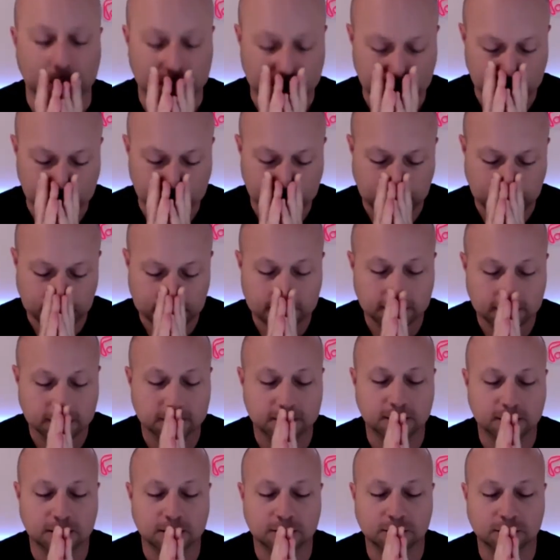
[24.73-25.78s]
think the easiest
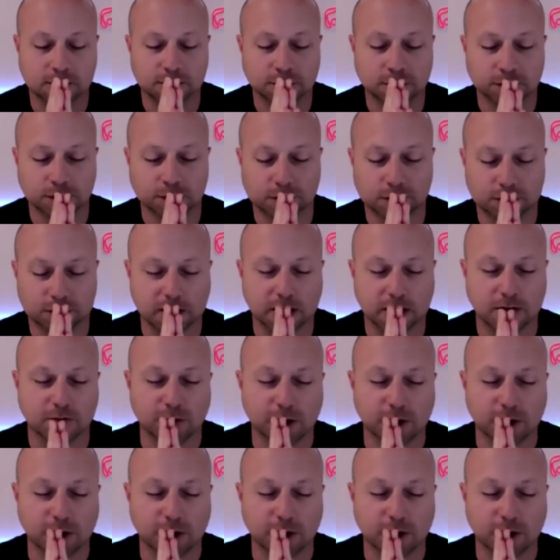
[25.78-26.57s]
thing to do, Steve,